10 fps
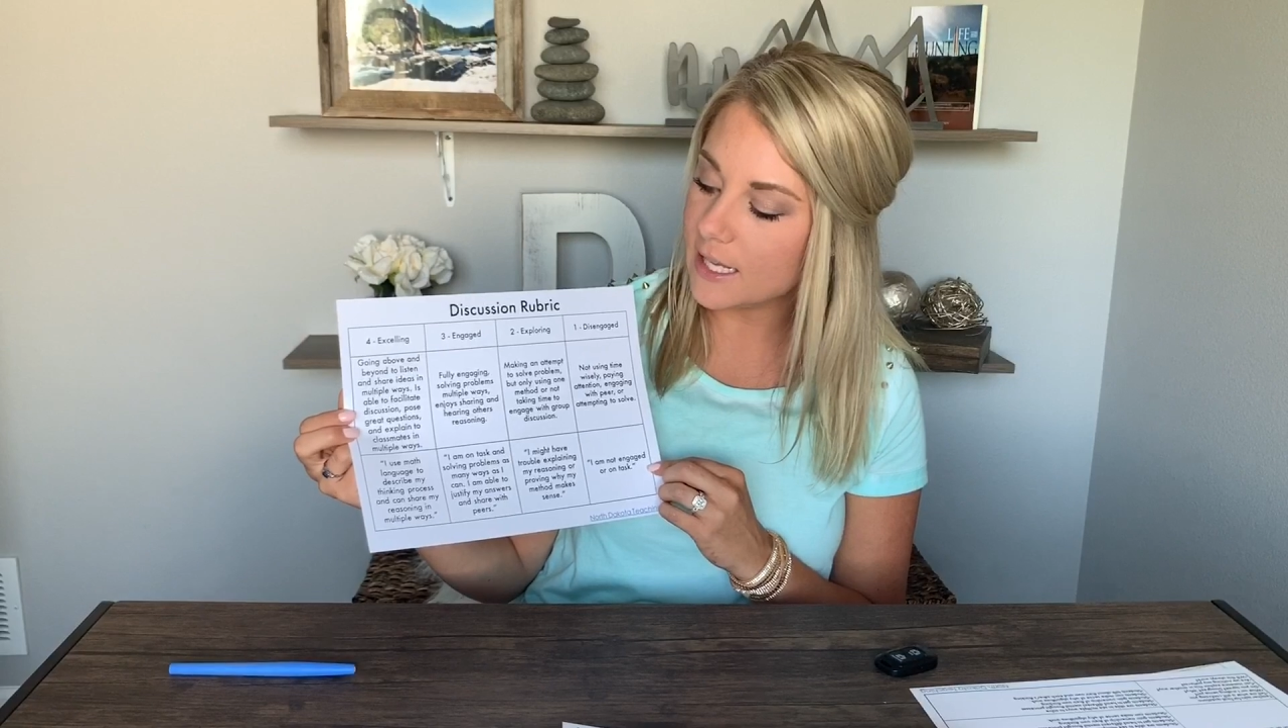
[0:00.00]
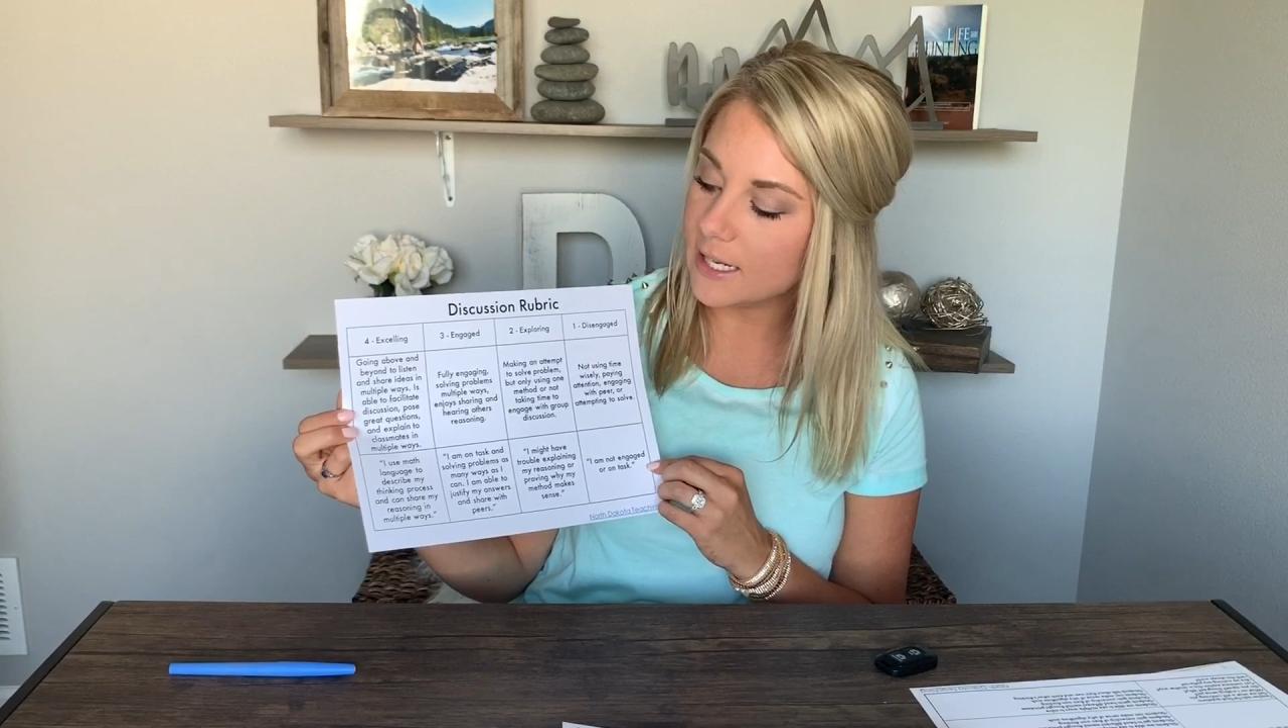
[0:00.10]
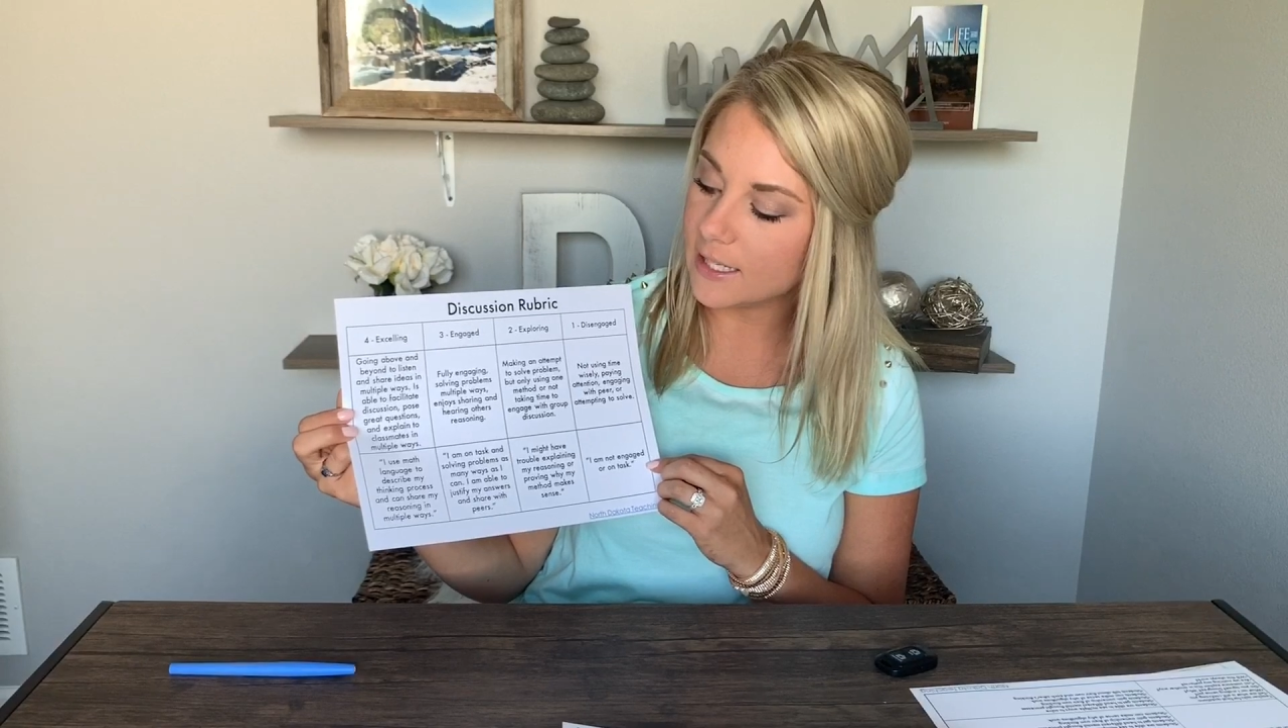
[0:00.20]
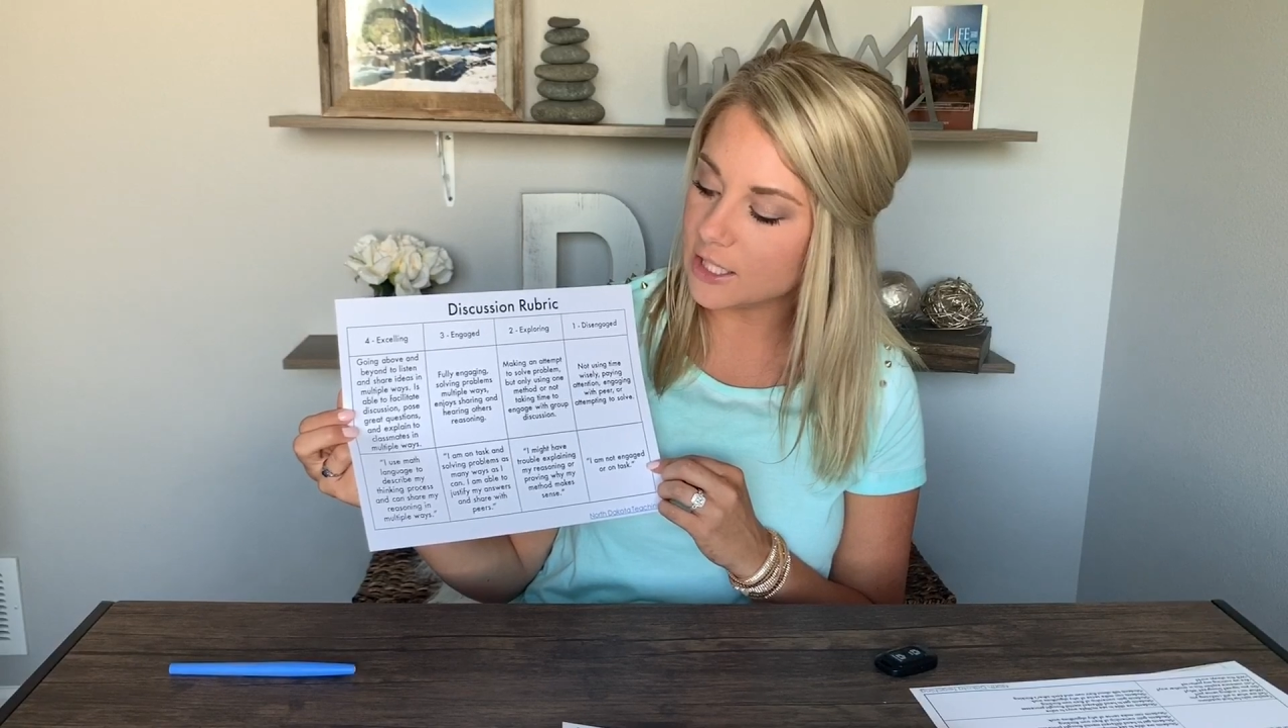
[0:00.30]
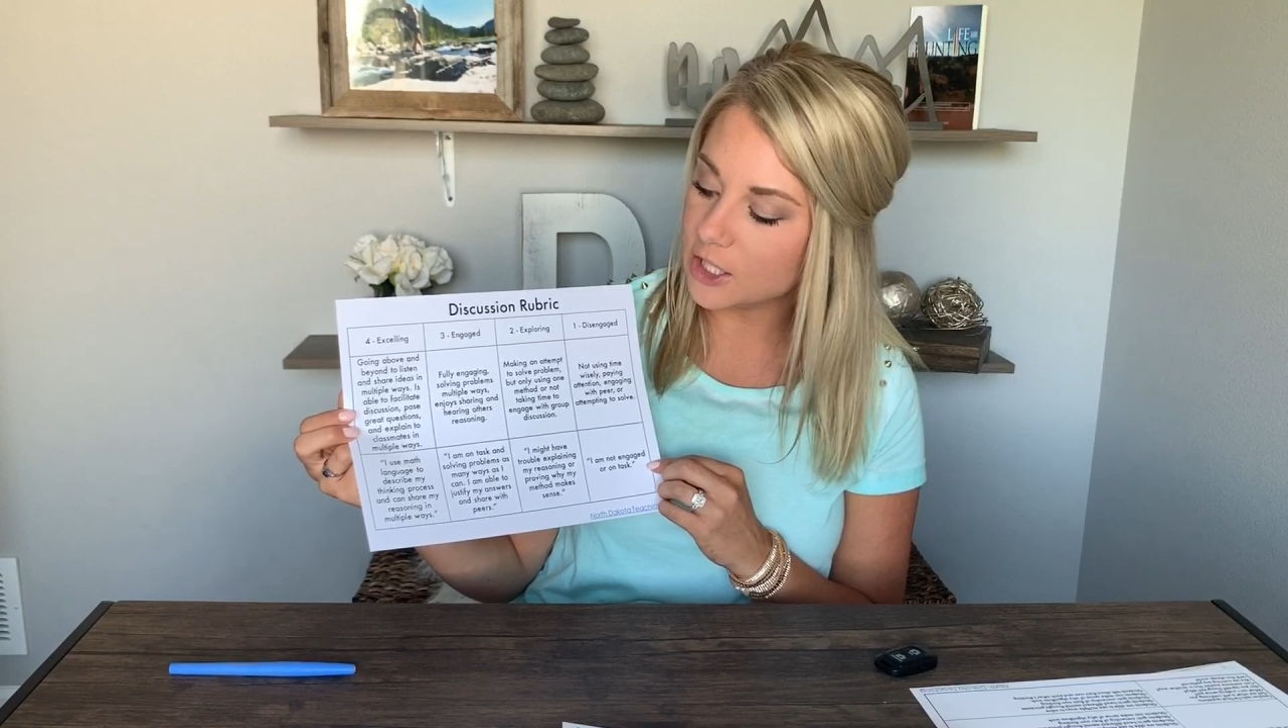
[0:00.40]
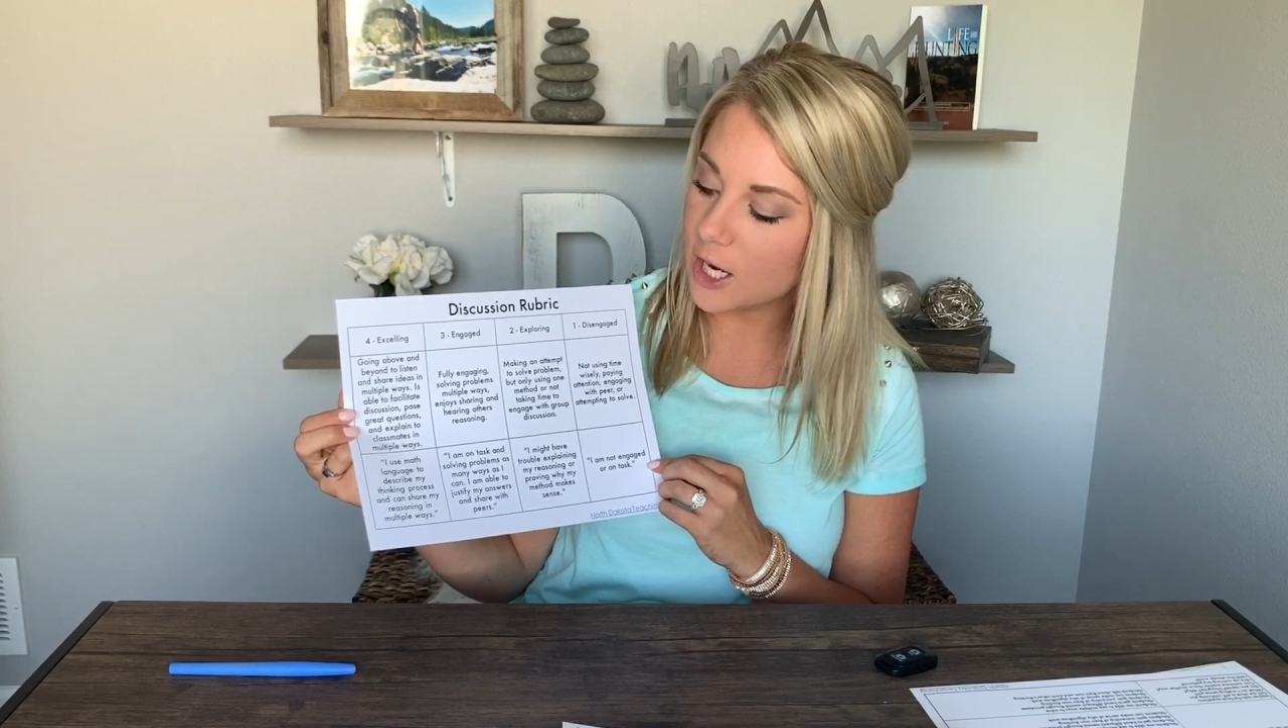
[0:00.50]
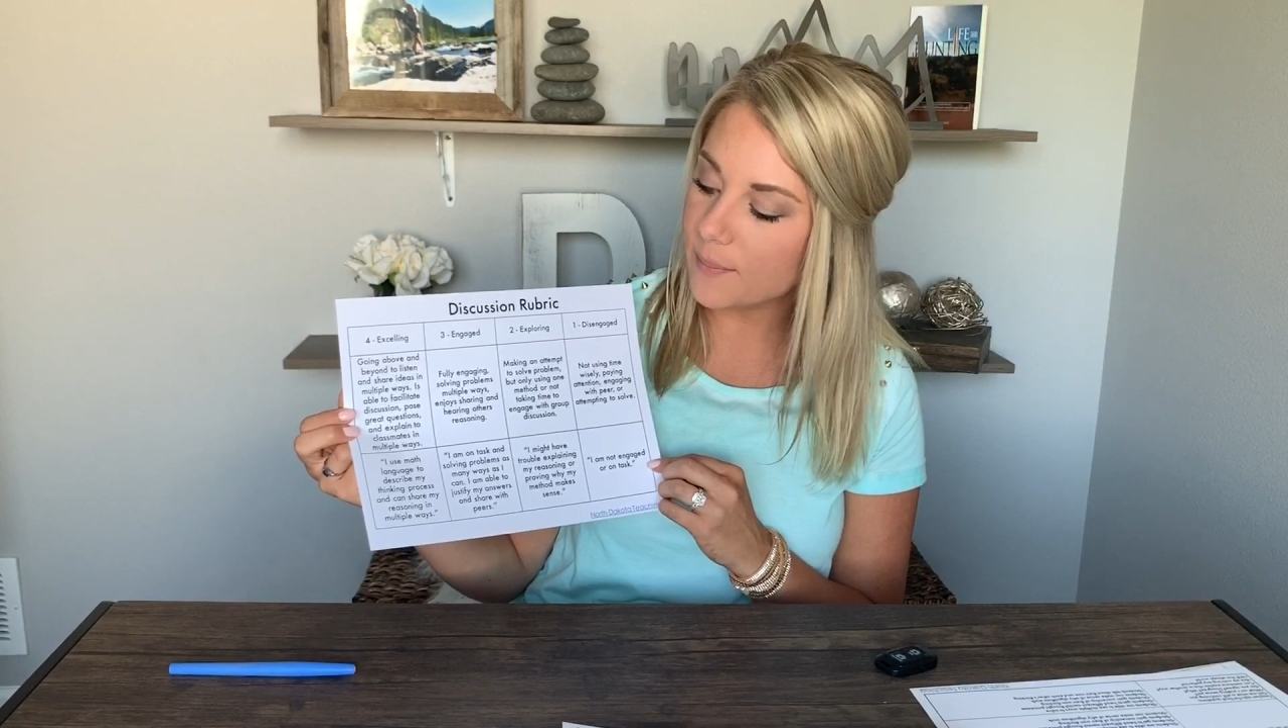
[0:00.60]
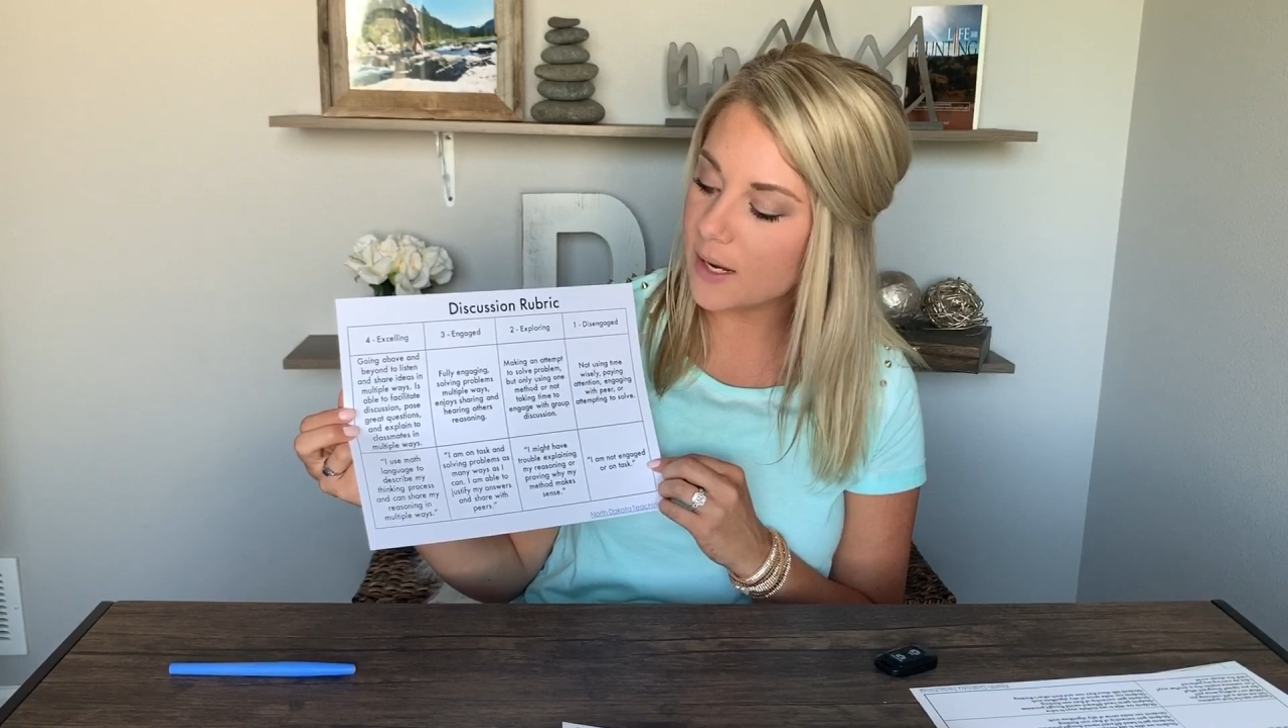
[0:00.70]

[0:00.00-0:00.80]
and can share